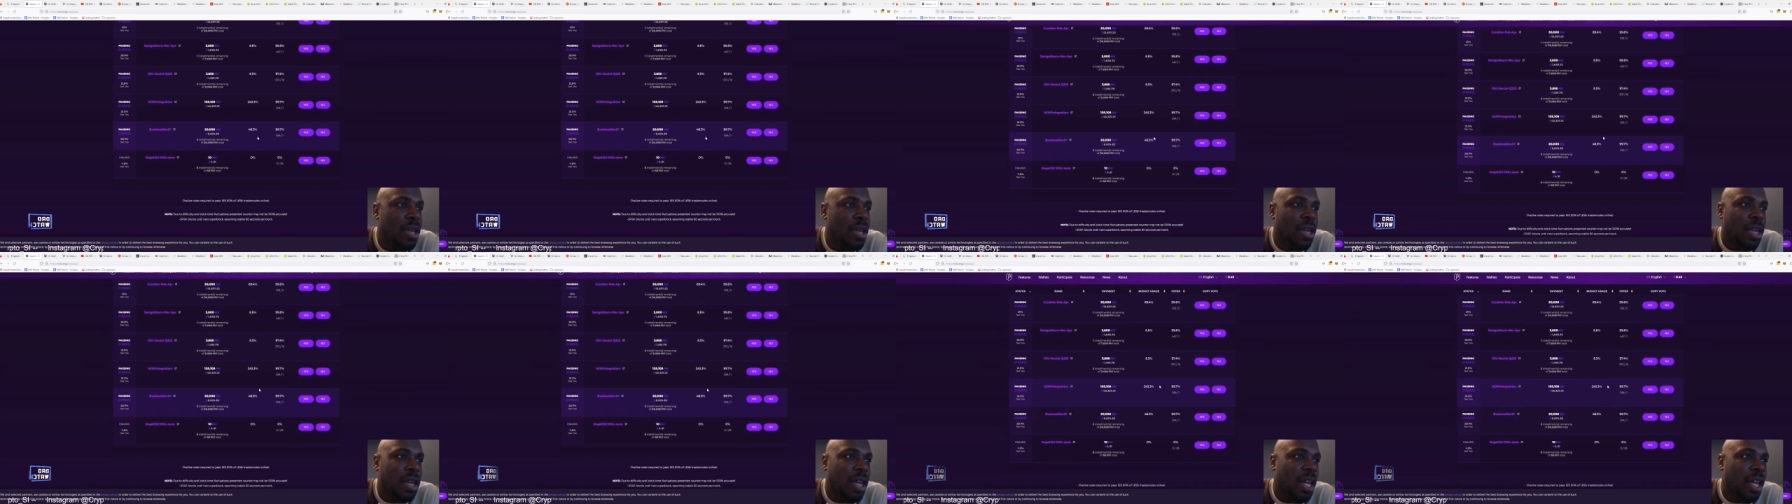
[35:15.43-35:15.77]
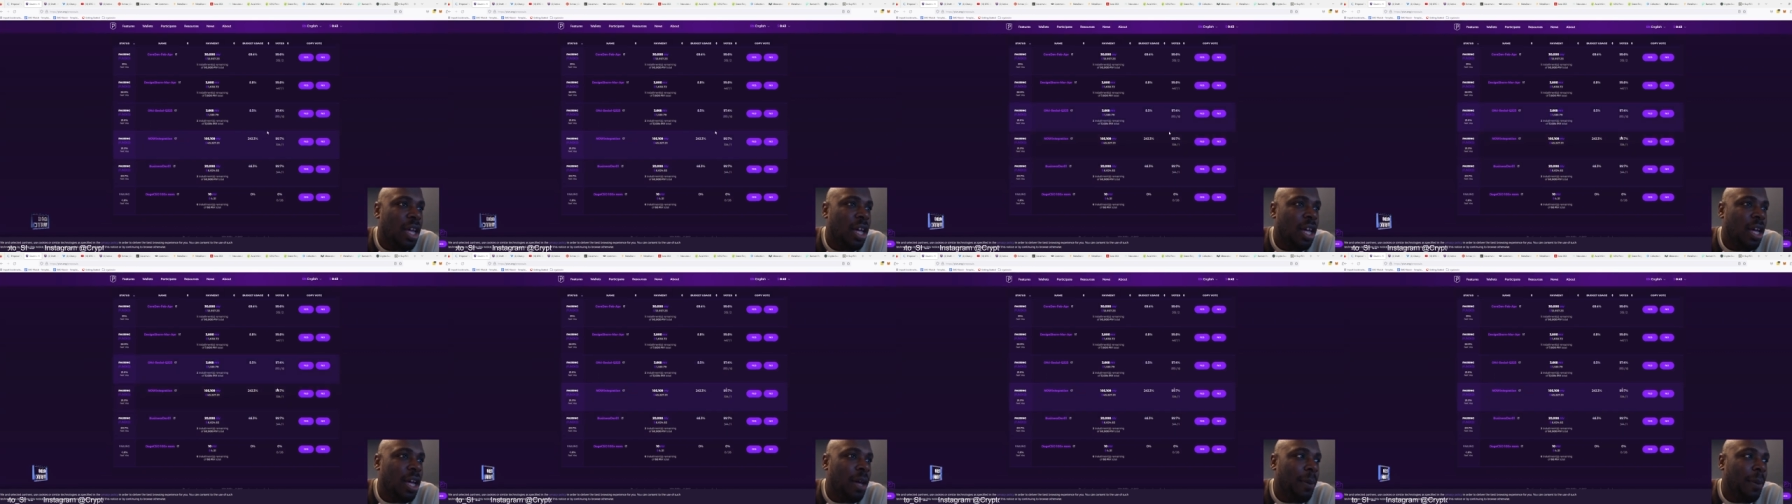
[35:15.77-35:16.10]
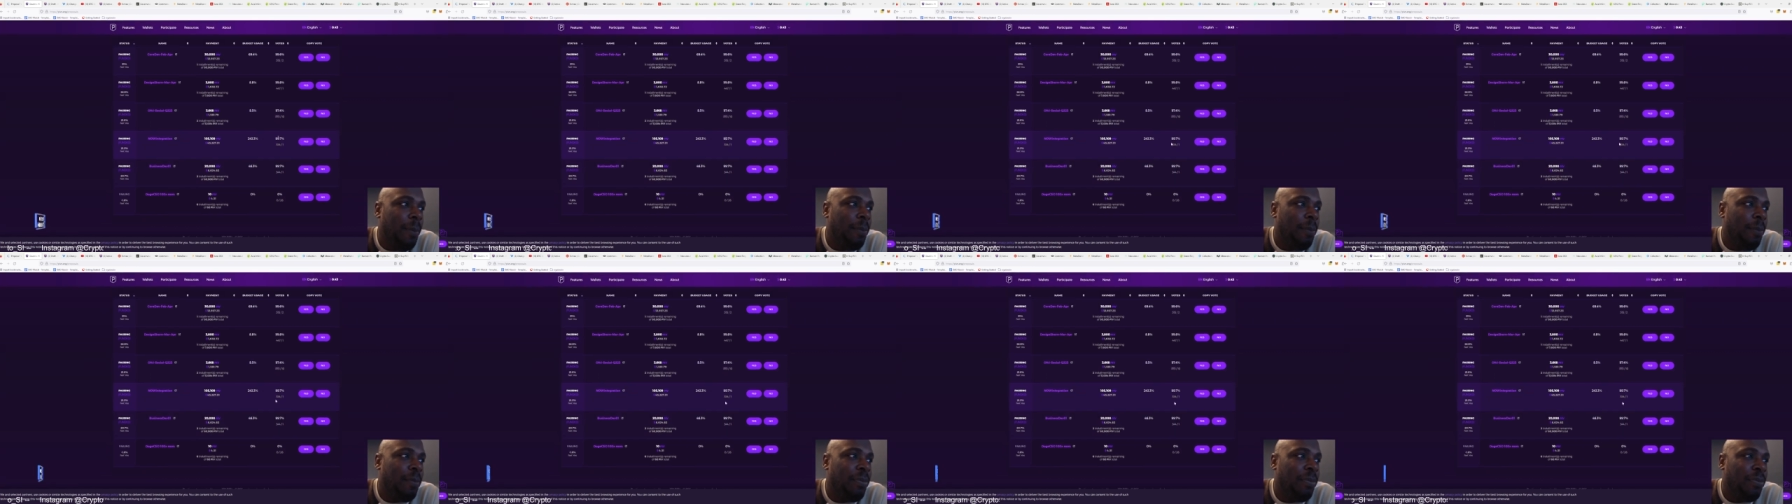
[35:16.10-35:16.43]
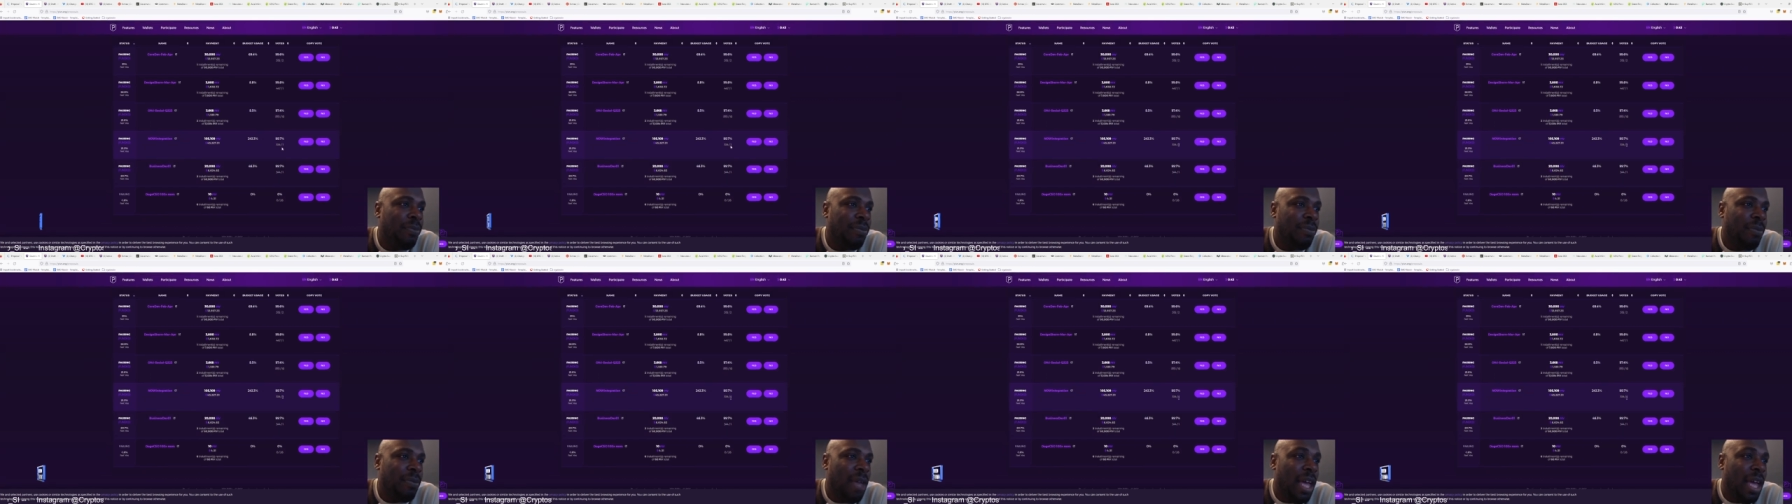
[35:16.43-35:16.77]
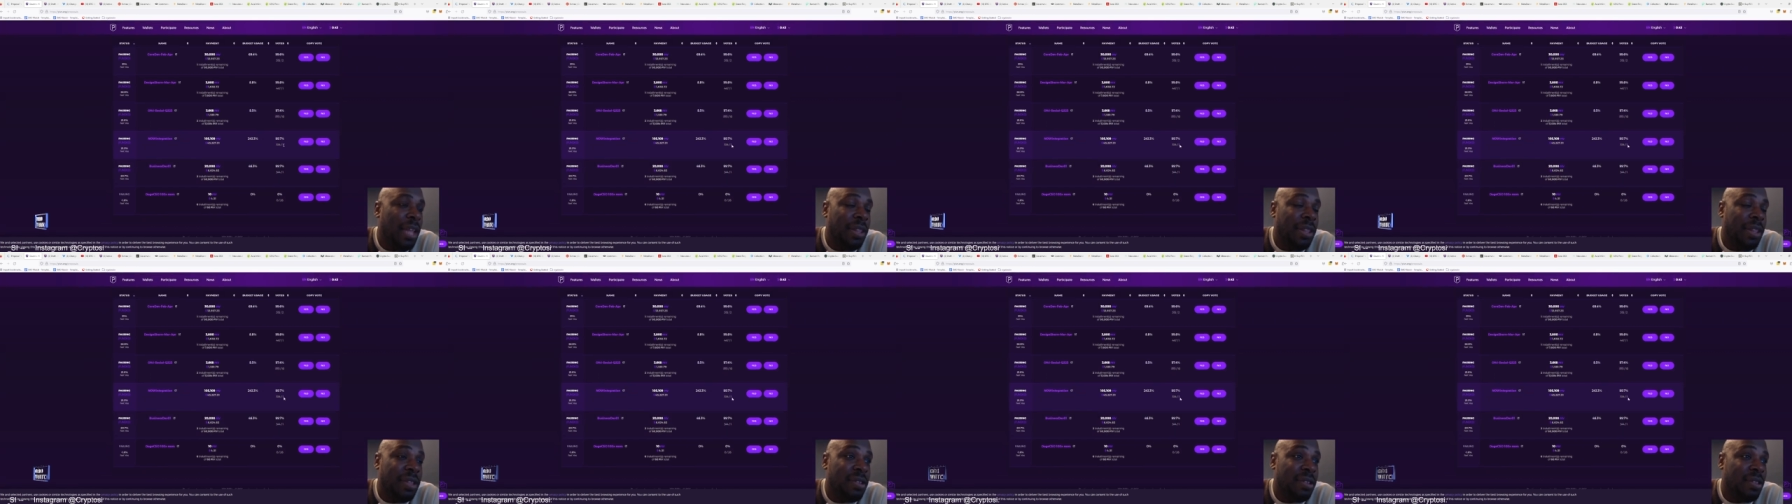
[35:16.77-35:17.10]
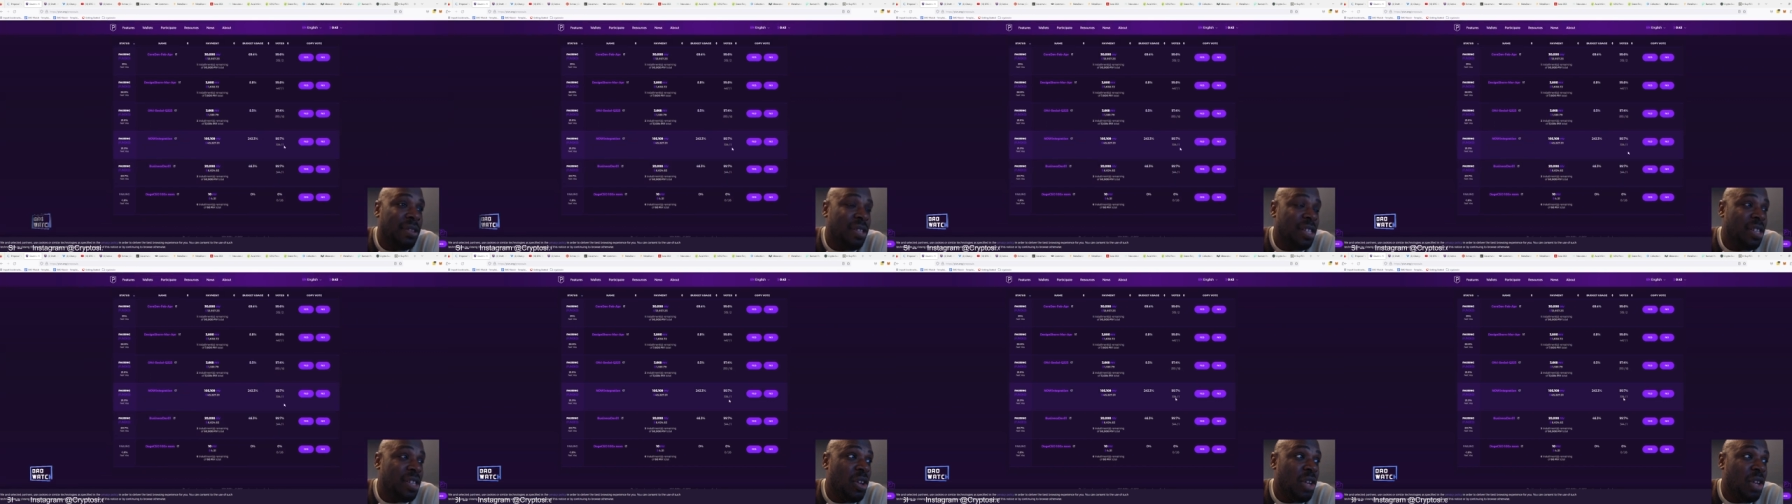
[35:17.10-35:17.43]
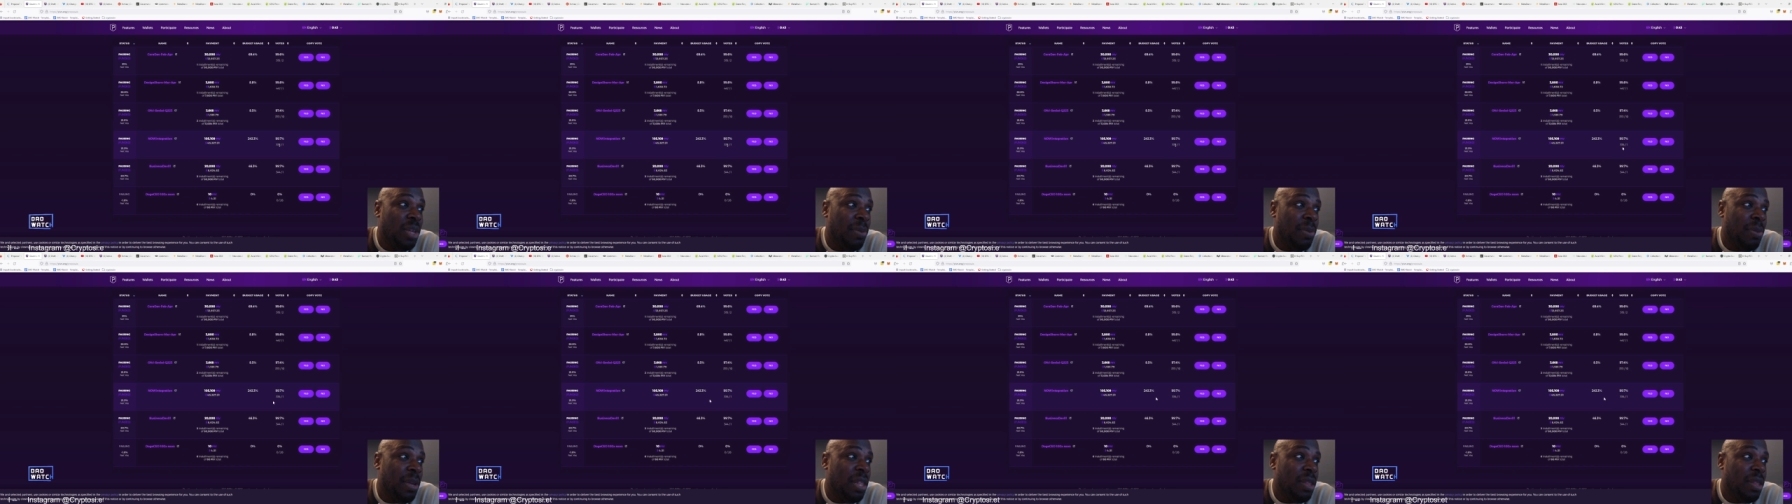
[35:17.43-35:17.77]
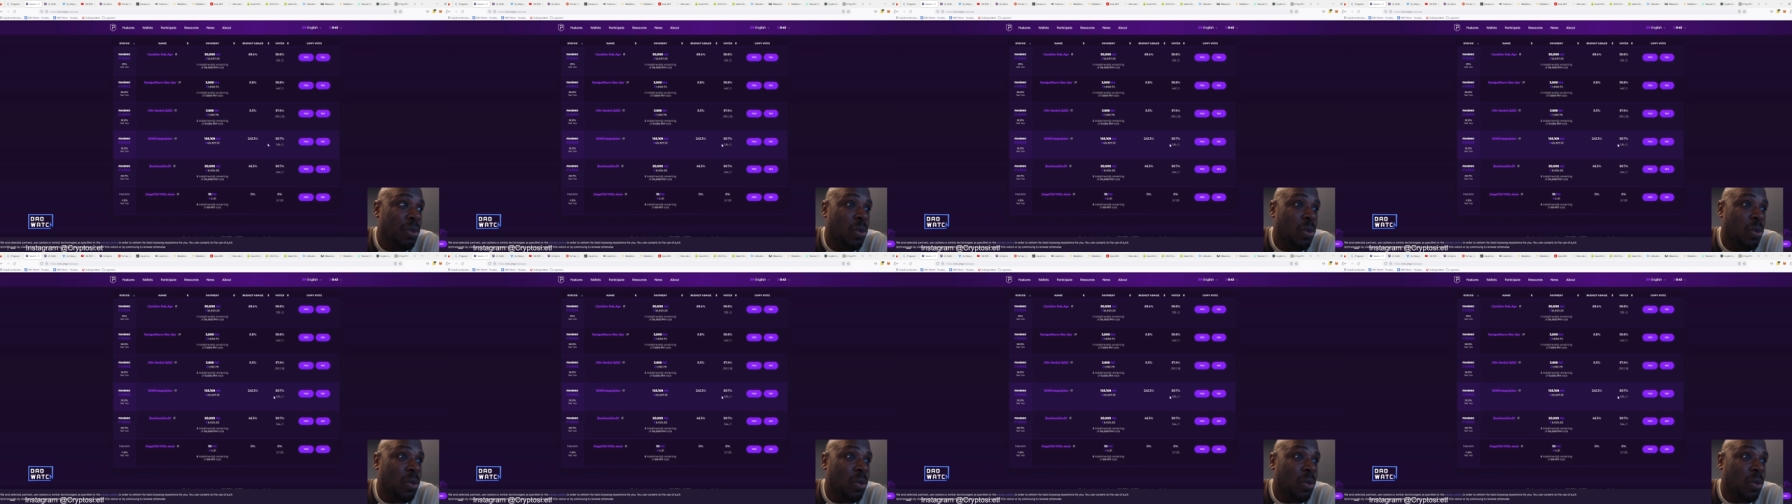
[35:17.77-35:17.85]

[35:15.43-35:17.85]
Um, and there's only been